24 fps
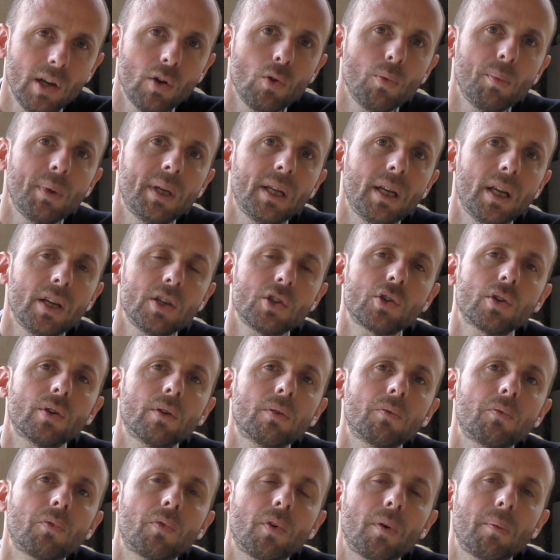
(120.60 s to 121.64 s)

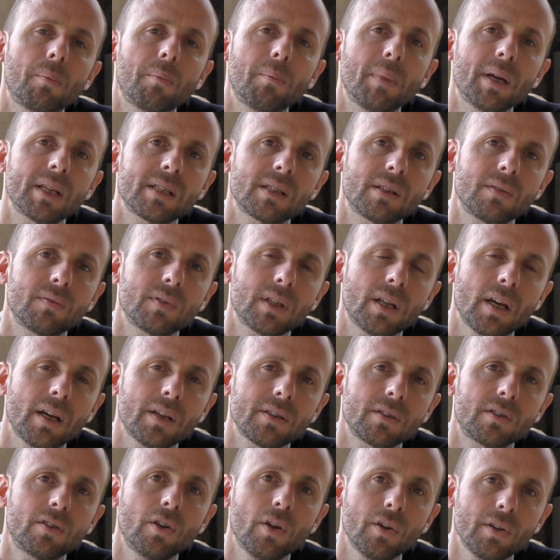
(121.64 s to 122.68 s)
illumination from massive
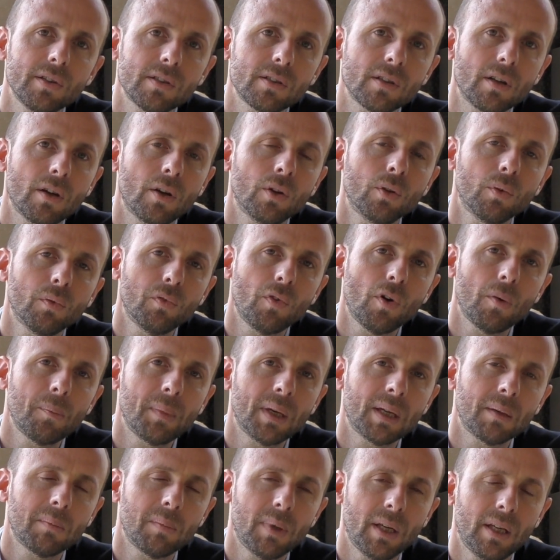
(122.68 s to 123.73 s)
stars does on a
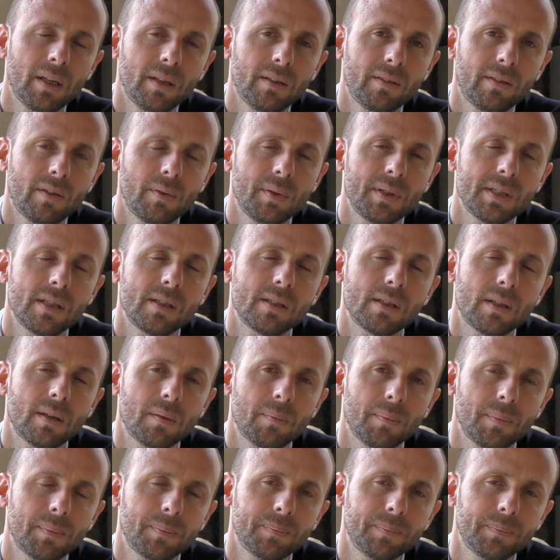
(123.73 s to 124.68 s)
forming planetary system.